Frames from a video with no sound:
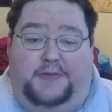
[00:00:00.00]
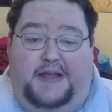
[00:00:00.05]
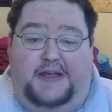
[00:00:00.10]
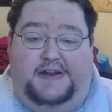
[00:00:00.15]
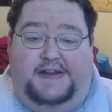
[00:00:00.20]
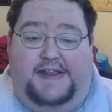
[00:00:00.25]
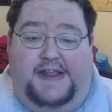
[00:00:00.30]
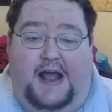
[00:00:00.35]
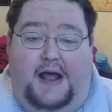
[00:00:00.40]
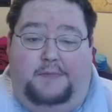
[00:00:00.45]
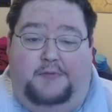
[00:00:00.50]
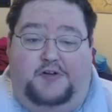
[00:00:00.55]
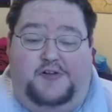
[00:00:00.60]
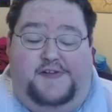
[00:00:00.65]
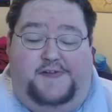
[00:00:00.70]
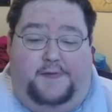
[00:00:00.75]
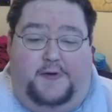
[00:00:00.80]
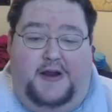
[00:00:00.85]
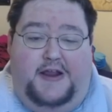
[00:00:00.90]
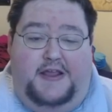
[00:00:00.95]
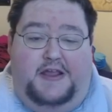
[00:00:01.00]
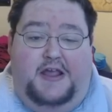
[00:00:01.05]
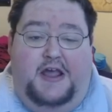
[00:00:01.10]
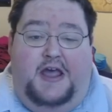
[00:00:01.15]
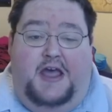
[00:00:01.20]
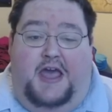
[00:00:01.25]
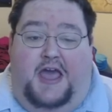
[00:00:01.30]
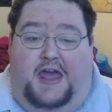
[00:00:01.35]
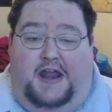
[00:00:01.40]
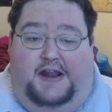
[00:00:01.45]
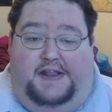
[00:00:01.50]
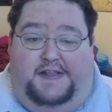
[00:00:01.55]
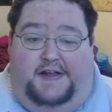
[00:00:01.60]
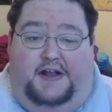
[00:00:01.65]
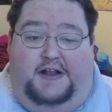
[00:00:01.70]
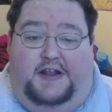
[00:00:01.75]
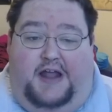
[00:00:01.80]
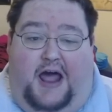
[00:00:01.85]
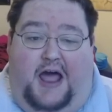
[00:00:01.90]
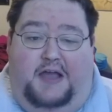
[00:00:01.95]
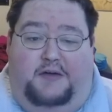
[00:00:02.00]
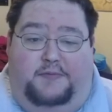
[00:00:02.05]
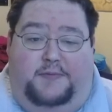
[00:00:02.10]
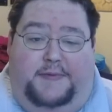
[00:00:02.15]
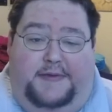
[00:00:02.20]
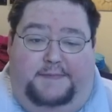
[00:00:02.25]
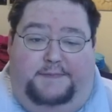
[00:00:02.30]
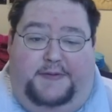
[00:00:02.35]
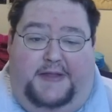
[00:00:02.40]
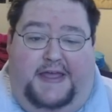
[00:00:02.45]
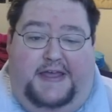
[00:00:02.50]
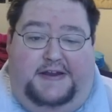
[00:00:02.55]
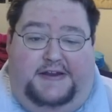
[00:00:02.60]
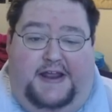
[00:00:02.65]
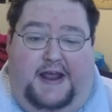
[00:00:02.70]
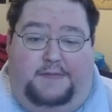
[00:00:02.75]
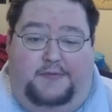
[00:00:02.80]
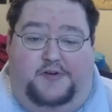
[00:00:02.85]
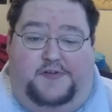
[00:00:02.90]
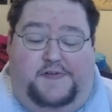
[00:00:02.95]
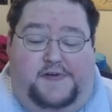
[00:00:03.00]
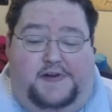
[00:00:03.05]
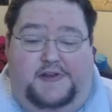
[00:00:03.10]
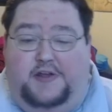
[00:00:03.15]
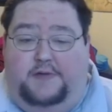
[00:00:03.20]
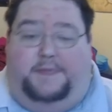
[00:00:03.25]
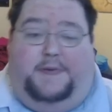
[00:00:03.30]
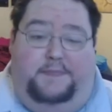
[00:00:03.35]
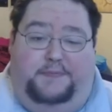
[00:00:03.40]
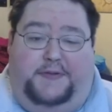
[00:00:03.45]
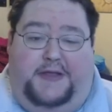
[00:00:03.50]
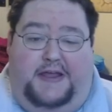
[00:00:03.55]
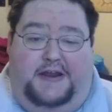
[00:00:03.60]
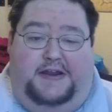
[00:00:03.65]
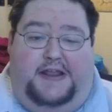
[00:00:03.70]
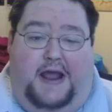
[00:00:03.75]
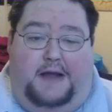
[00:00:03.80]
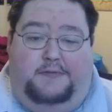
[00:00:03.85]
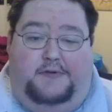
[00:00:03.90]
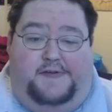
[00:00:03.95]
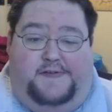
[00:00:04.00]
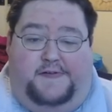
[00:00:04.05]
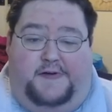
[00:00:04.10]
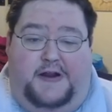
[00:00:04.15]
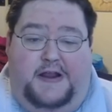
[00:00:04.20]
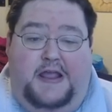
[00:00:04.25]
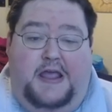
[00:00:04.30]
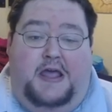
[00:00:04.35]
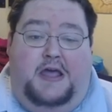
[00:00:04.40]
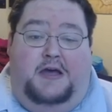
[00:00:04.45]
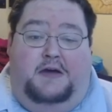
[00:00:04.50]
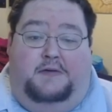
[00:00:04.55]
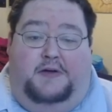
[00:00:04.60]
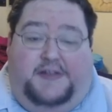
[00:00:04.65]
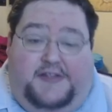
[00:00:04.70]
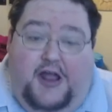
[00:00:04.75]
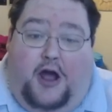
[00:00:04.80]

playing Diablo 3, and I thought I would be playing Diablo 3, you'd be playing Diablo 3, but